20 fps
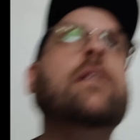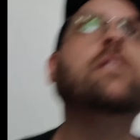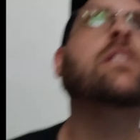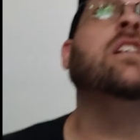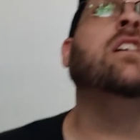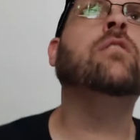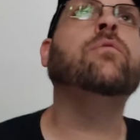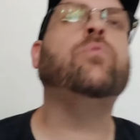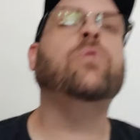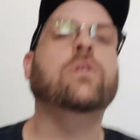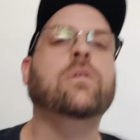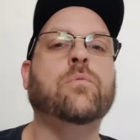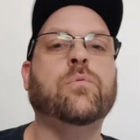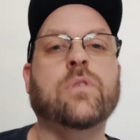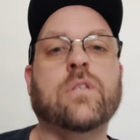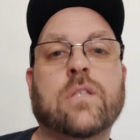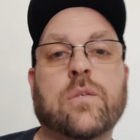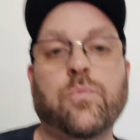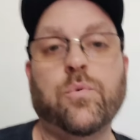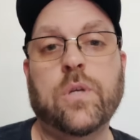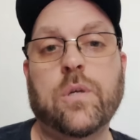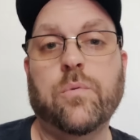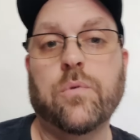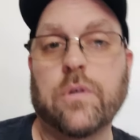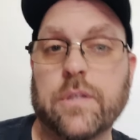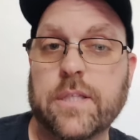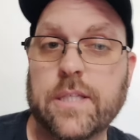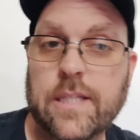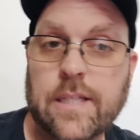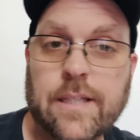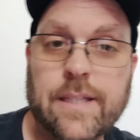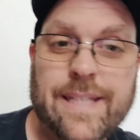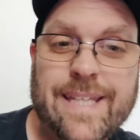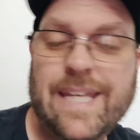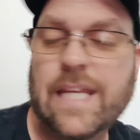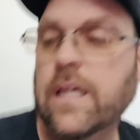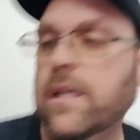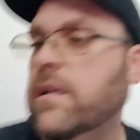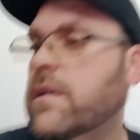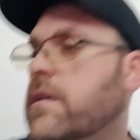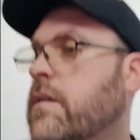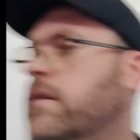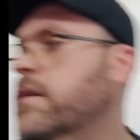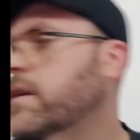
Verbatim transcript: let's see here we would we will still need